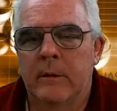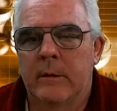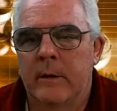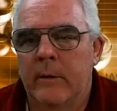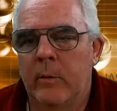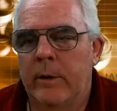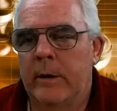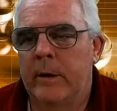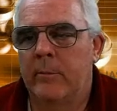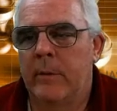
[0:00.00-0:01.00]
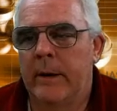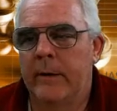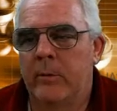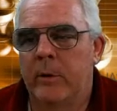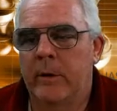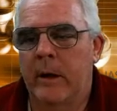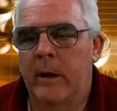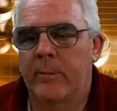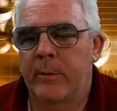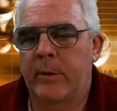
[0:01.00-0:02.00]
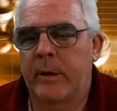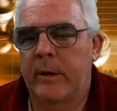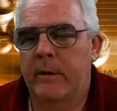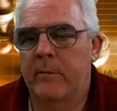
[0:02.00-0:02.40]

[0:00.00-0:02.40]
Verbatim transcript: I want to get my rook operating